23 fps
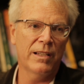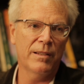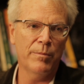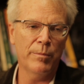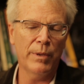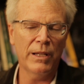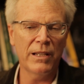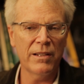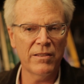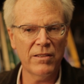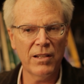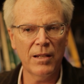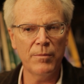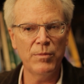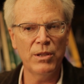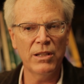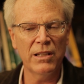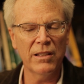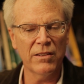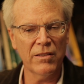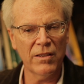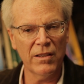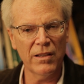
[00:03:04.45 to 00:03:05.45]
by the time
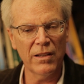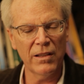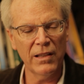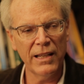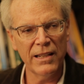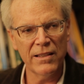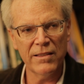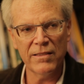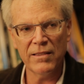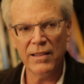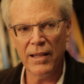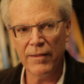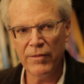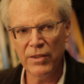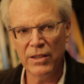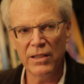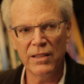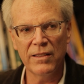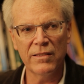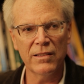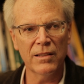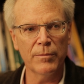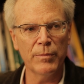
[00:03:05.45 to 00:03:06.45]
you get to the late
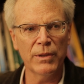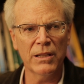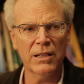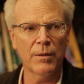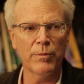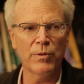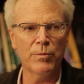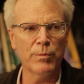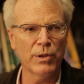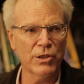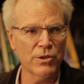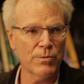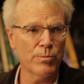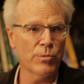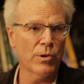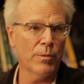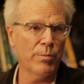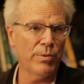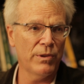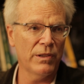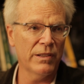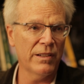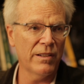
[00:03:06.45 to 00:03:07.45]
70s, it becomes much
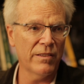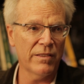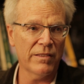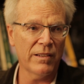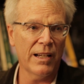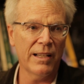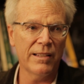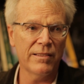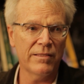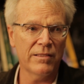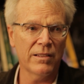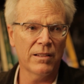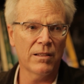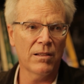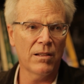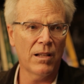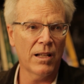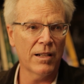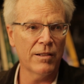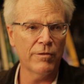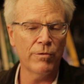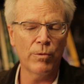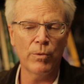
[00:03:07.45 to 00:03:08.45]
more politicized in a
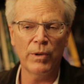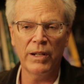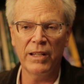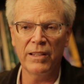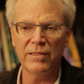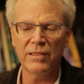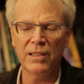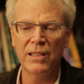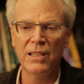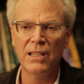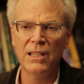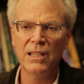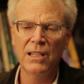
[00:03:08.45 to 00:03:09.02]
lot of ways.